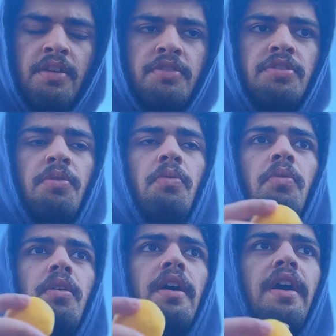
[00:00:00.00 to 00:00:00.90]
So
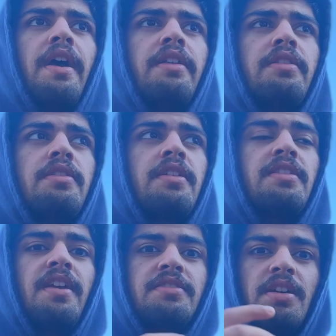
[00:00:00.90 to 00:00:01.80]
the
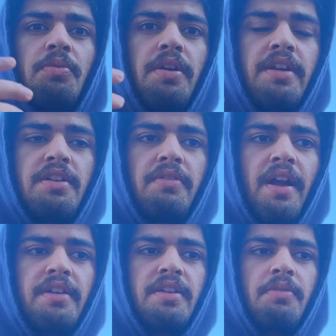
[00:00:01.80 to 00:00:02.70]
things that we're
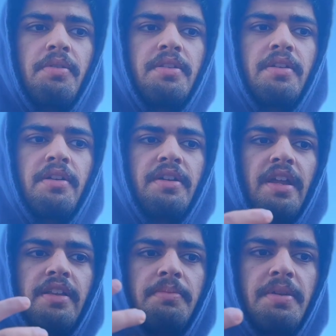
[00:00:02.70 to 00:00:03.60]
interacting with on our
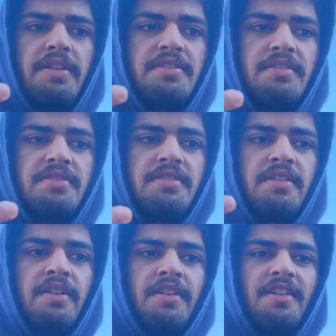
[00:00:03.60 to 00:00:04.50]
daily basis
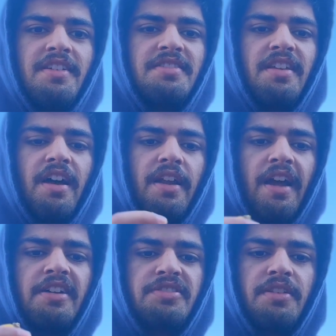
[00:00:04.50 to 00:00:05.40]
is not
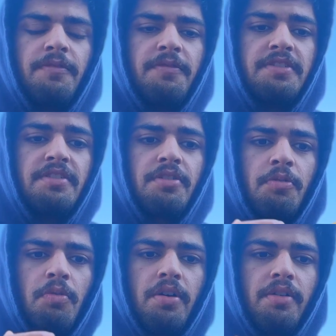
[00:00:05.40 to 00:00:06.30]
actually the physical
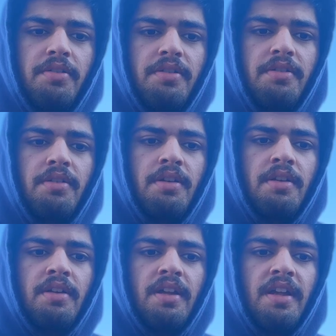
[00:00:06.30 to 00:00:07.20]
world.
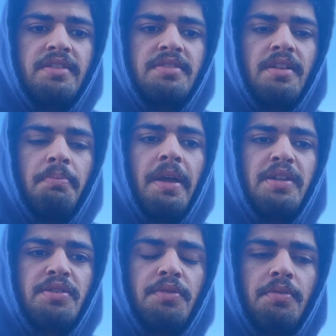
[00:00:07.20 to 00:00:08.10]
It's the
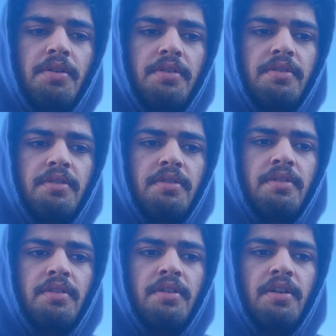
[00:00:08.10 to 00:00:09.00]
mental world,
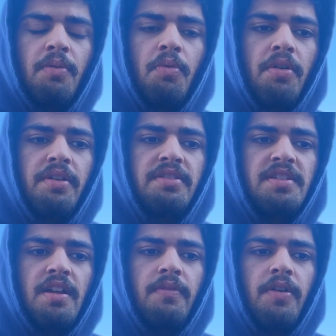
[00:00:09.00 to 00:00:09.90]
a world
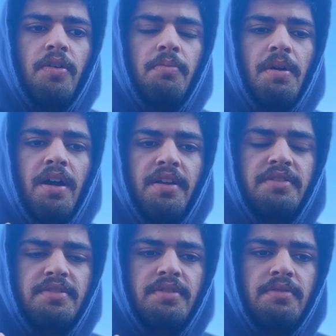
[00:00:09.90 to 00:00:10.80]
inside of our own
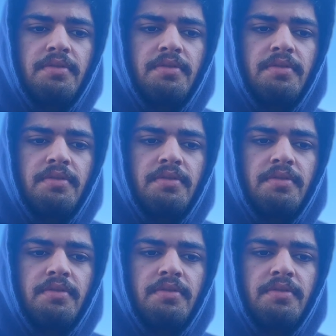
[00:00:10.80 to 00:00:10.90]
minds.